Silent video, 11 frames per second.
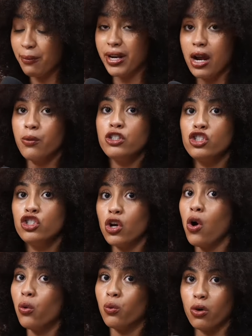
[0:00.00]
but I was
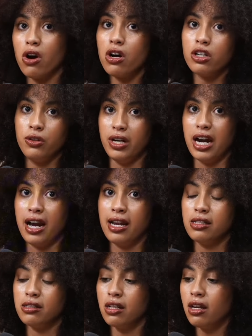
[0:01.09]
so wrong, you
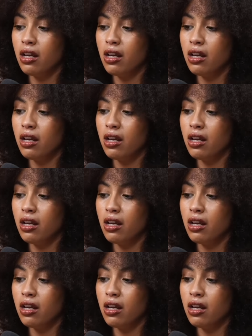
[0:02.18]
guys.